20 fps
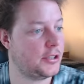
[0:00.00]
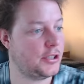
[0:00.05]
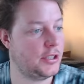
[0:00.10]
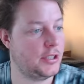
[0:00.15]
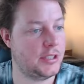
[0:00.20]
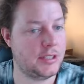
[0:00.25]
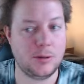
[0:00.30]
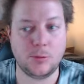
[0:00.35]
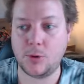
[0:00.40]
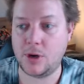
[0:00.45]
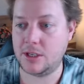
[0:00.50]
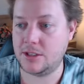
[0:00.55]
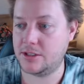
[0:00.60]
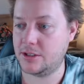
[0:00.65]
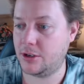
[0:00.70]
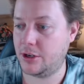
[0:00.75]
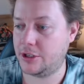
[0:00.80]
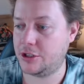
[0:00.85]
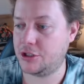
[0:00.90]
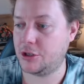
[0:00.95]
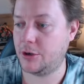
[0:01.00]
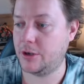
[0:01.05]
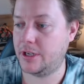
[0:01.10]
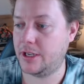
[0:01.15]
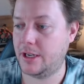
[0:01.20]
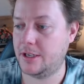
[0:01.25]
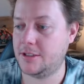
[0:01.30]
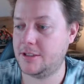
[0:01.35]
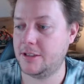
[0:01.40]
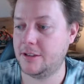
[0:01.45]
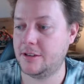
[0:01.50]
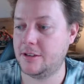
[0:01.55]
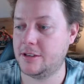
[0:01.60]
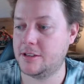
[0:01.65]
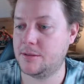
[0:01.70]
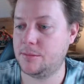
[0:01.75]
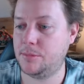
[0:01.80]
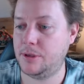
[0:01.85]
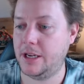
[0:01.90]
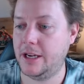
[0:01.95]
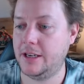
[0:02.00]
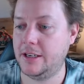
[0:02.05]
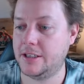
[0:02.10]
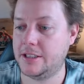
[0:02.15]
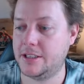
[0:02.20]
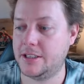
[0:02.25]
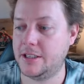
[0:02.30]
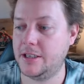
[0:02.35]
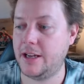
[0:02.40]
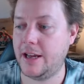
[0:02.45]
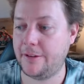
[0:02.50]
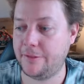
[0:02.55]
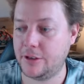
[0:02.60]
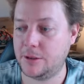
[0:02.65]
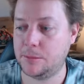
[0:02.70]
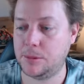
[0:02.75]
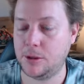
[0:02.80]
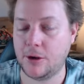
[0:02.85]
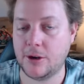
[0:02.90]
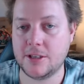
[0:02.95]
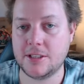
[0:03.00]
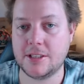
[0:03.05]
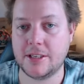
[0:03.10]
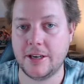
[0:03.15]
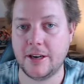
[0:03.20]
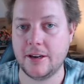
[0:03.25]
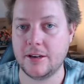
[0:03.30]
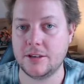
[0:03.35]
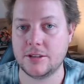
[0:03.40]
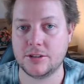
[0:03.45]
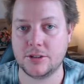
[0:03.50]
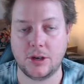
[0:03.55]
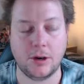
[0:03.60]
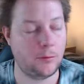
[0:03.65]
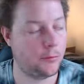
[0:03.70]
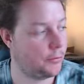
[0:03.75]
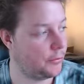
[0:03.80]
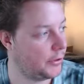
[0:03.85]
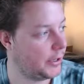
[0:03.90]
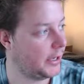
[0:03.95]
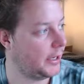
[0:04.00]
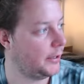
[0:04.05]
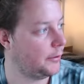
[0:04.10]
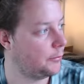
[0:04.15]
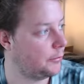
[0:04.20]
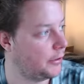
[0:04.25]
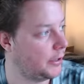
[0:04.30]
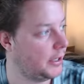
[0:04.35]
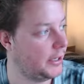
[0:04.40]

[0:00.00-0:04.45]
as the ones that I showcase in this playlist here, having blind scan is a really